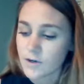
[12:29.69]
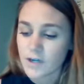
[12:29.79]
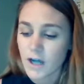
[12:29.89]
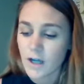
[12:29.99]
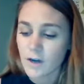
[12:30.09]

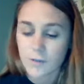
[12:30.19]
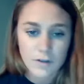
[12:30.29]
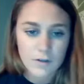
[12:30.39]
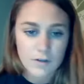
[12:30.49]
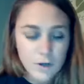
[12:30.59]

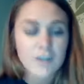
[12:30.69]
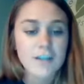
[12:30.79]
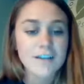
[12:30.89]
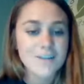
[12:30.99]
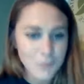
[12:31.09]

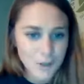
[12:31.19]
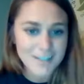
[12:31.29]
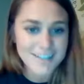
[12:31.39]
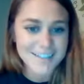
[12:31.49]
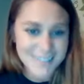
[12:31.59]
$30
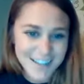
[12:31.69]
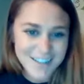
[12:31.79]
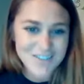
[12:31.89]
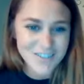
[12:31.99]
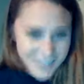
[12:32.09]
million
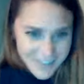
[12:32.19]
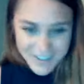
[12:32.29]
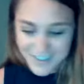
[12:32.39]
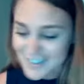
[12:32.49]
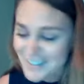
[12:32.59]
a
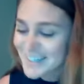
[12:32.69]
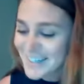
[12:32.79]
year